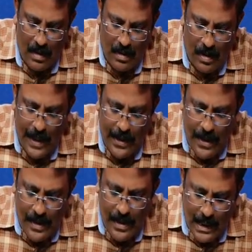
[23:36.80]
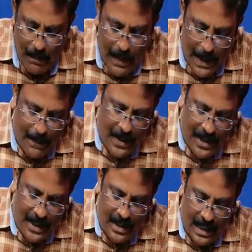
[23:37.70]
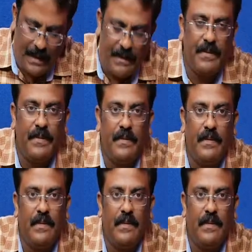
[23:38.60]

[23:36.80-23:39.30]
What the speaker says: So when you are going to see the biparty graph,